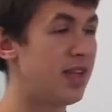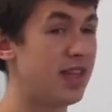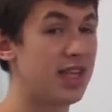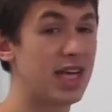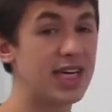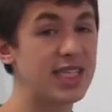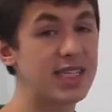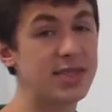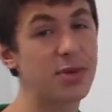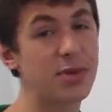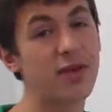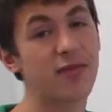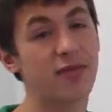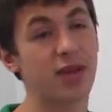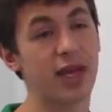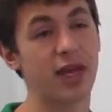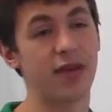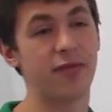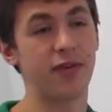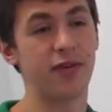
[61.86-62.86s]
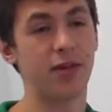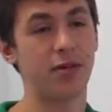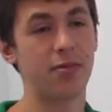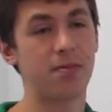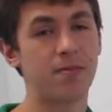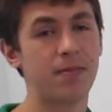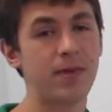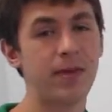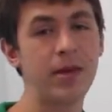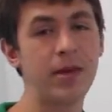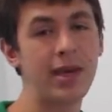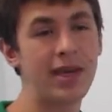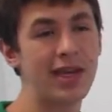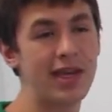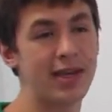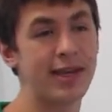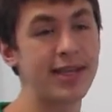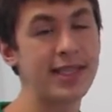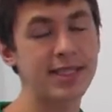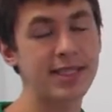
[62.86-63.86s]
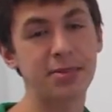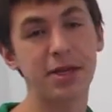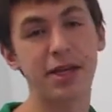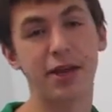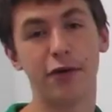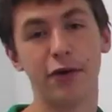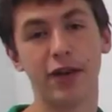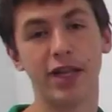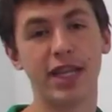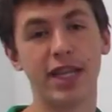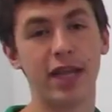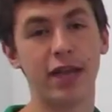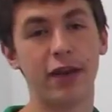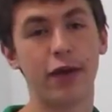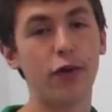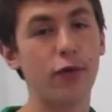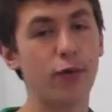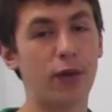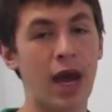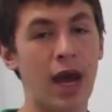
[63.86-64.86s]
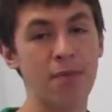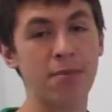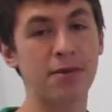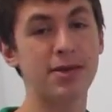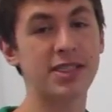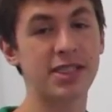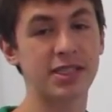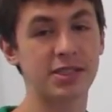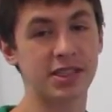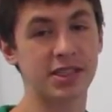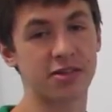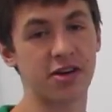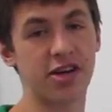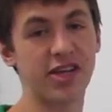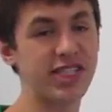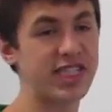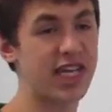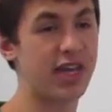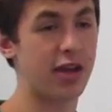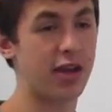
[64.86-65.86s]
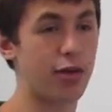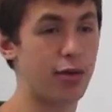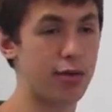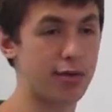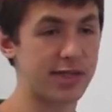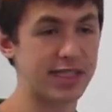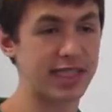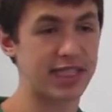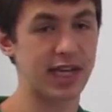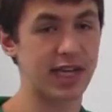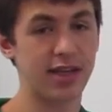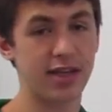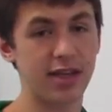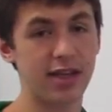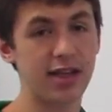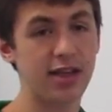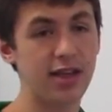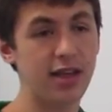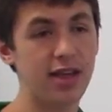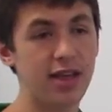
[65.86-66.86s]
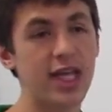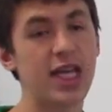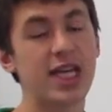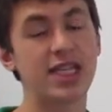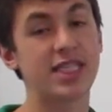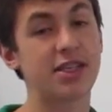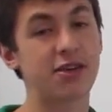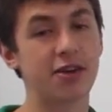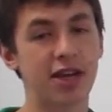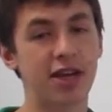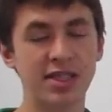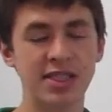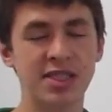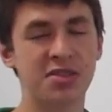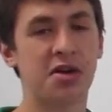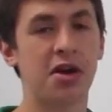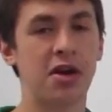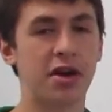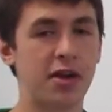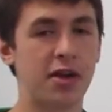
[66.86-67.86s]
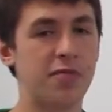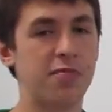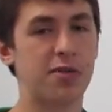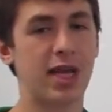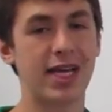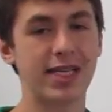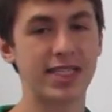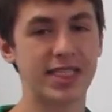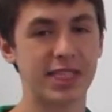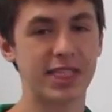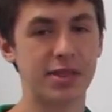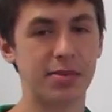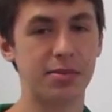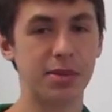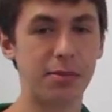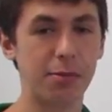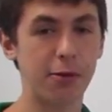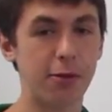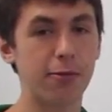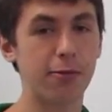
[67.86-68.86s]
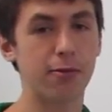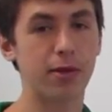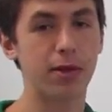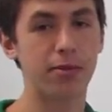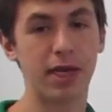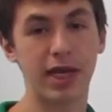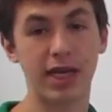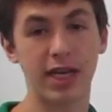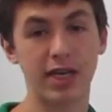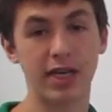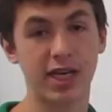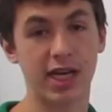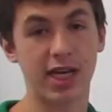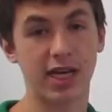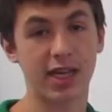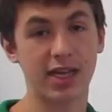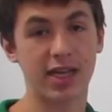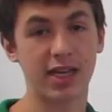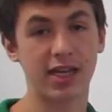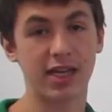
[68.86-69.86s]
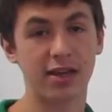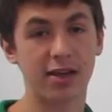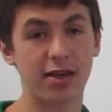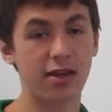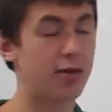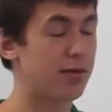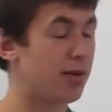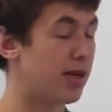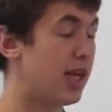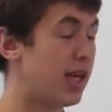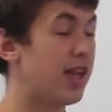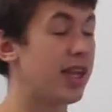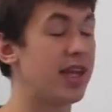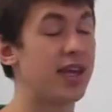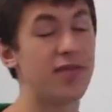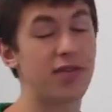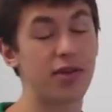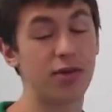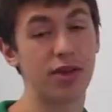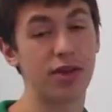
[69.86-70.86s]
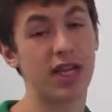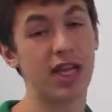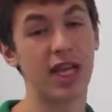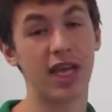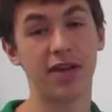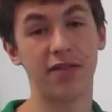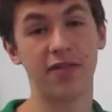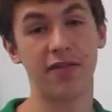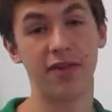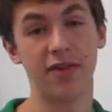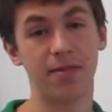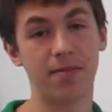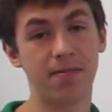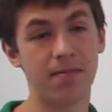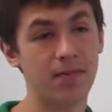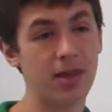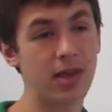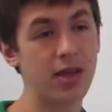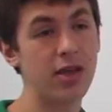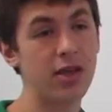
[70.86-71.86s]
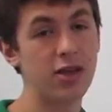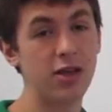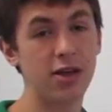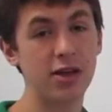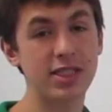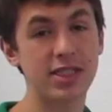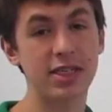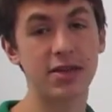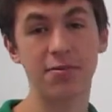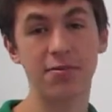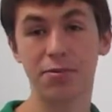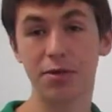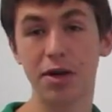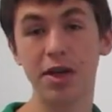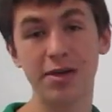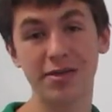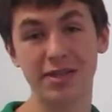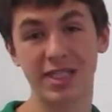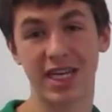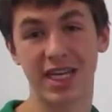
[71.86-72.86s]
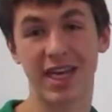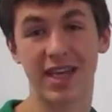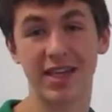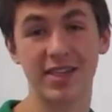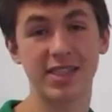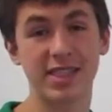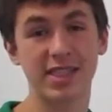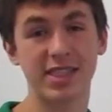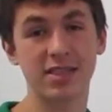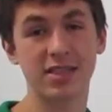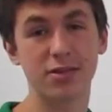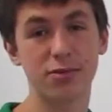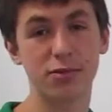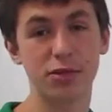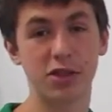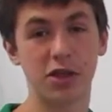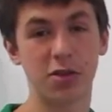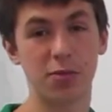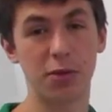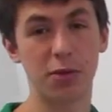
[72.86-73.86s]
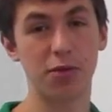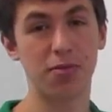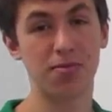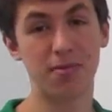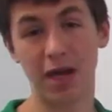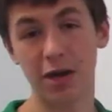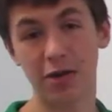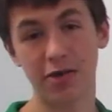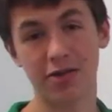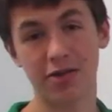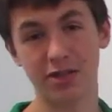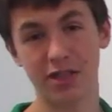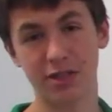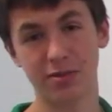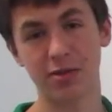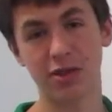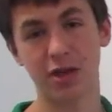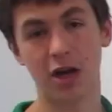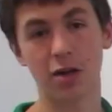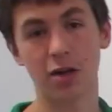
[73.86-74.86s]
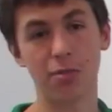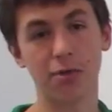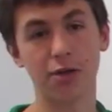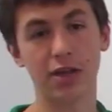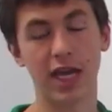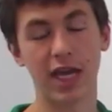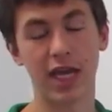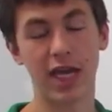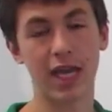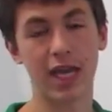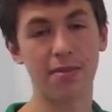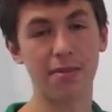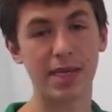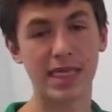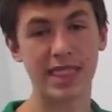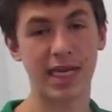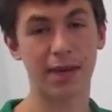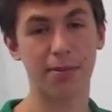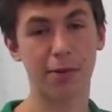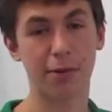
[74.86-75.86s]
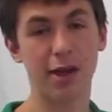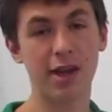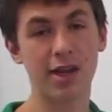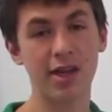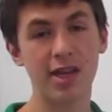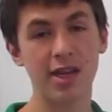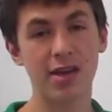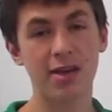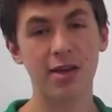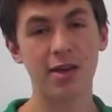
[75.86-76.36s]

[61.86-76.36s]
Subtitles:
Last, we have landfill. It needs to be noted that no wrappers or straws can go in recycling as they're not strong enough plastic to be remade into anything. Right now they have to go in the landfill. You also have Pringles cans, which are both metal and cardboard that can't be separated,